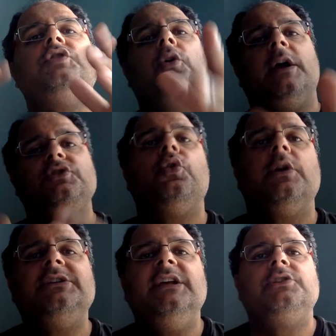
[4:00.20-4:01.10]
year as your
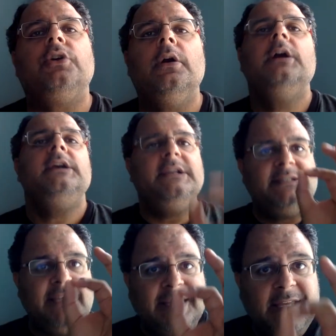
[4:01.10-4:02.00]
teacher
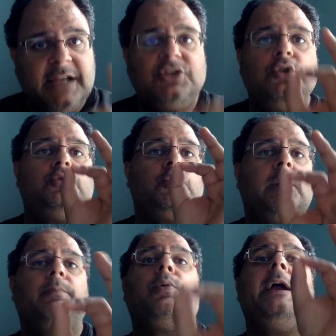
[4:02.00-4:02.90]
is to get you to
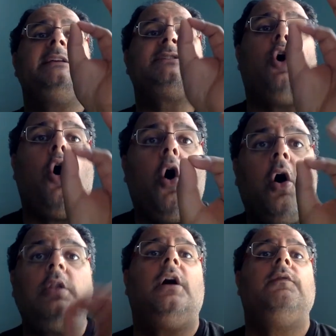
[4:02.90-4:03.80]
embrace
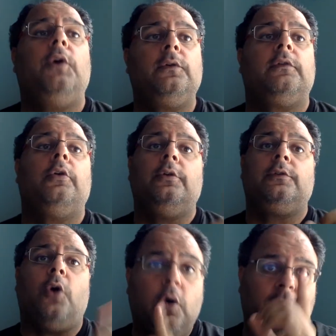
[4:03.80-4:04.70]
all of those
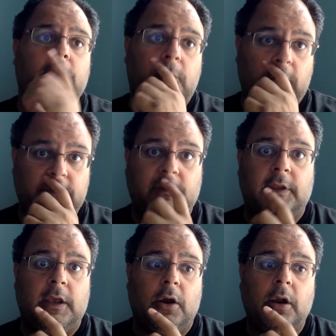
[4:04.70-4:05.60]
learners over the course of
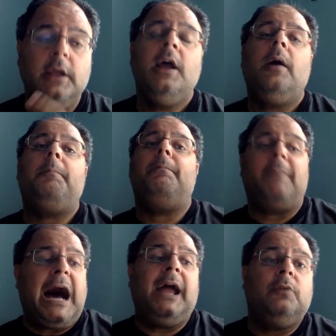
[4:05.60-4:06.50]
the year.
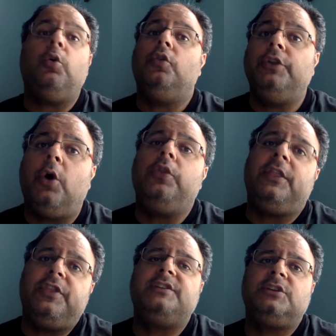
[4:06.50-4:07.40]
I will know
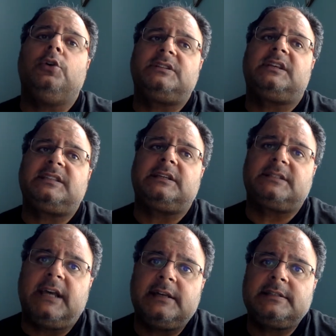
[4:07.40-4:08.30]
that this year is a
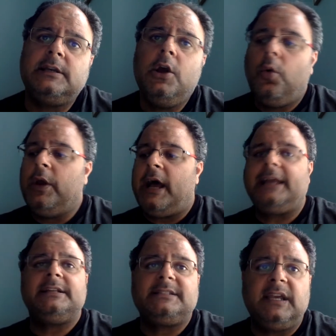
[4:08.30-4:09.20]
success when I
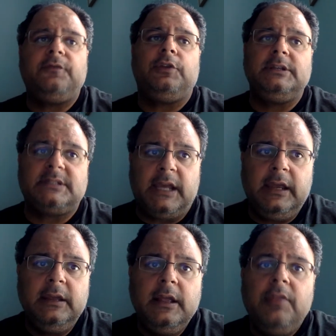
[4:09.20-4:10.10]
can safely
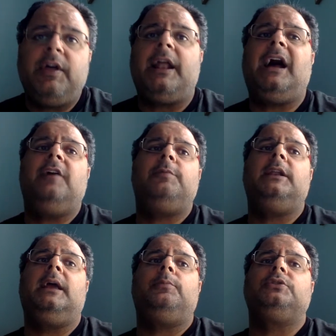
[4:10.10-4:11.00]
say that I have been
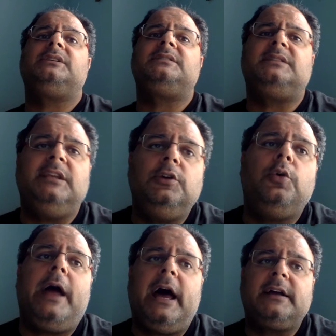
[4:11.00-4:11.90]
able to see
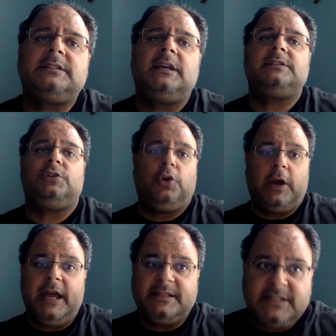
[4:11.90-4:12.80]
you access
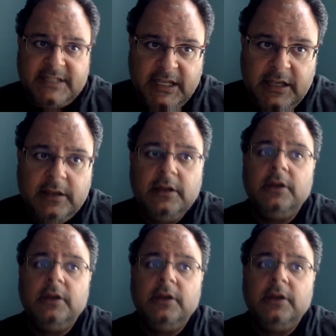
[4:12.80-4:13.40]
your ST,